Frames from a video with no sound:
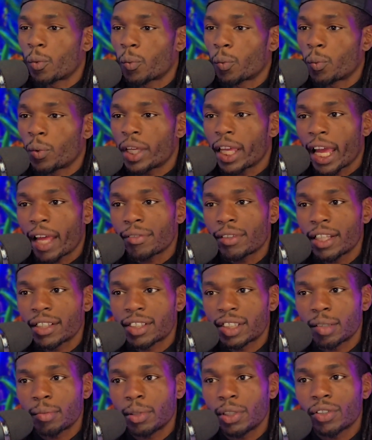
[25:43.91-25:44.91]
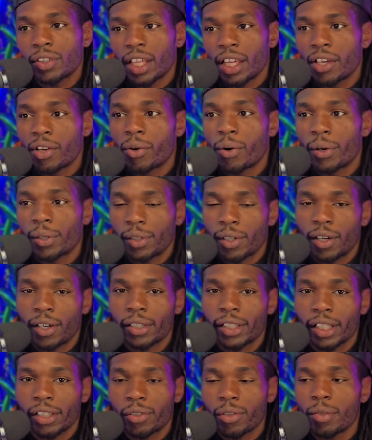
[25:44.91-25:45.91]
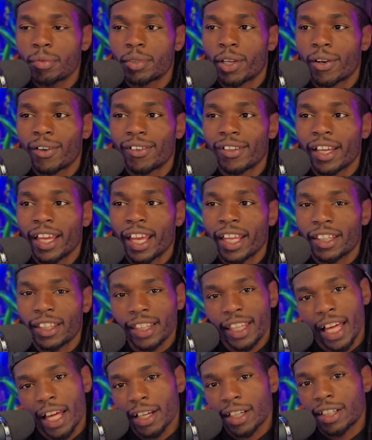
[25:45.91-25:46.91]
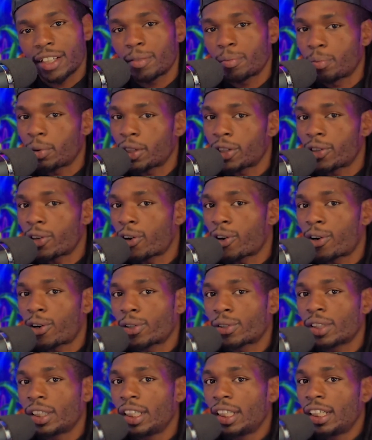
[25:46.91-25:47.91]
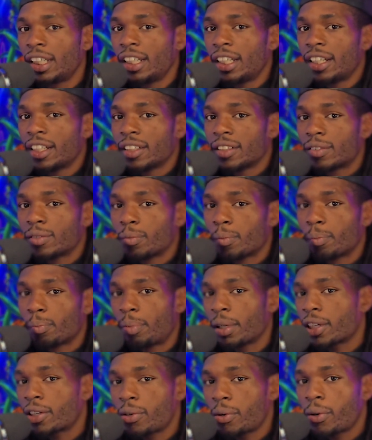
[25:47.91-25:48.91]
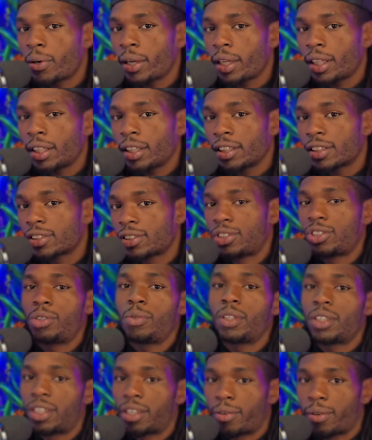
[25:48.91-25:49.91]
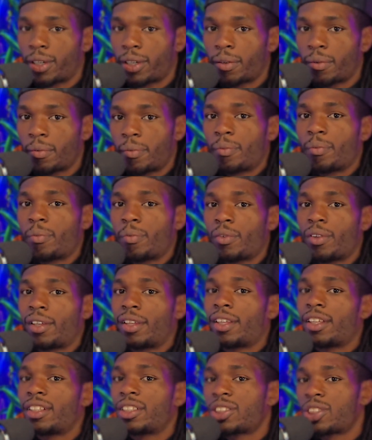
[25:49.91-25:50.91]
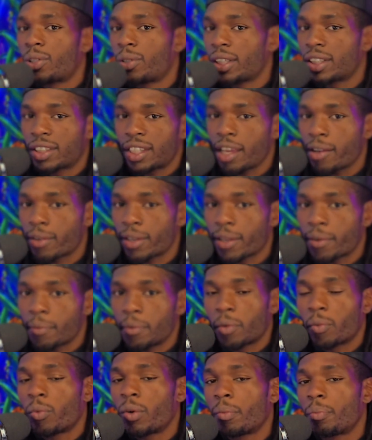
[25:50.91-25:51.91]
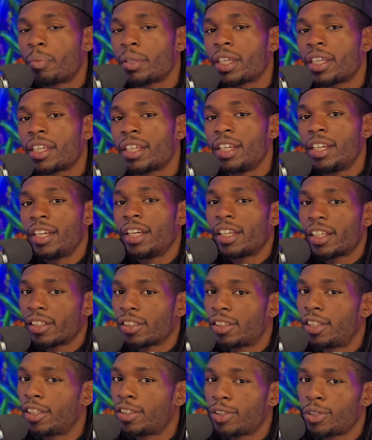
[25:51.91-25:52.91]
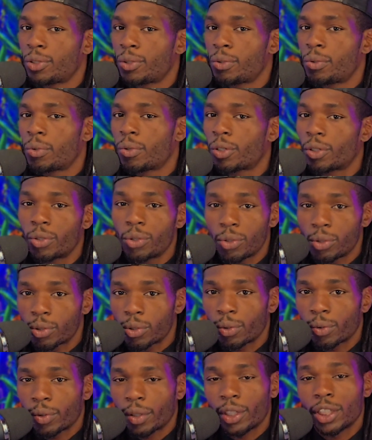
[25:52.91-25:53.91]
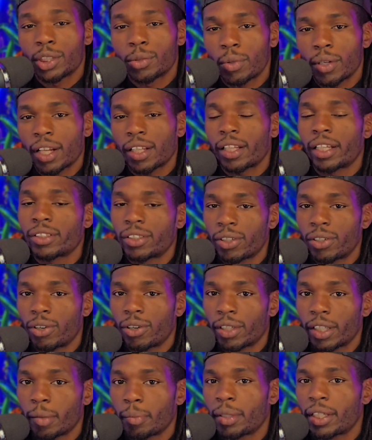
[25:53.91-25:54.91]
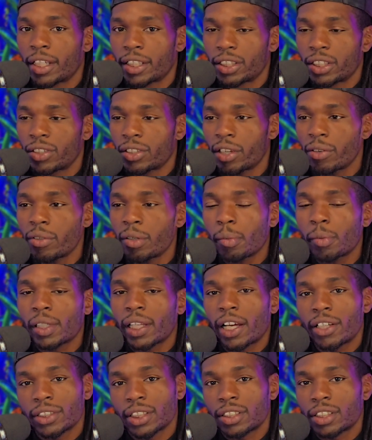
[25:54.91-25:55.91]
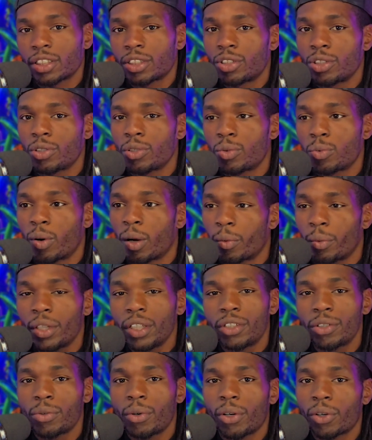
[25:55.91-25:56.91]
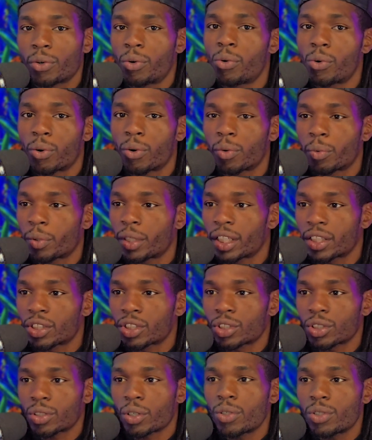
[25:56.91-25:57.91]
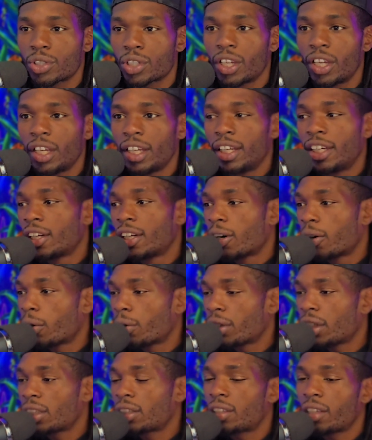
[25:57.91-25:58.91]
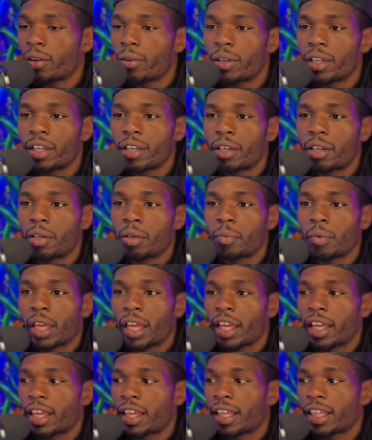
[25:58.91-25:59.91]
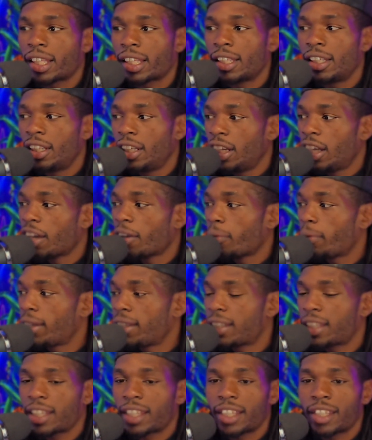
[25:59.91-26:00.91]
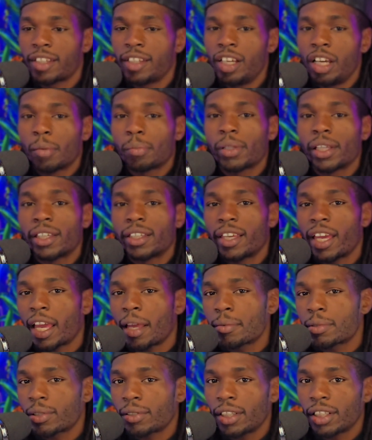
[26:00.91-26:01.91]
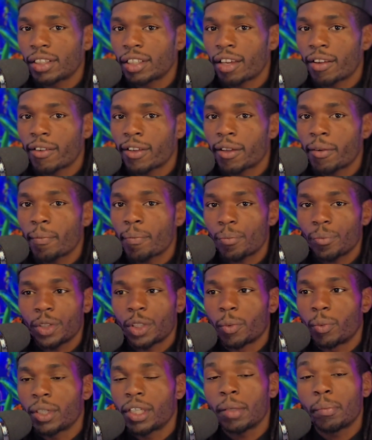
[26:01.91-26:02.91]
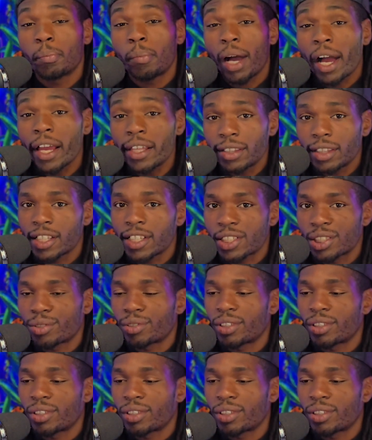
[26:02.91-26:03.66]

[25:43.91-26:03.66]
we have that similar thing going on in crypto, and that could be called Bitcoin to Ethereum. So Ethereum would be the new Google, is what I like to call it, because Ethereum allows us to do what we do on Google. We can search on Ethereum, and we can play games on Ethereum. We can buy things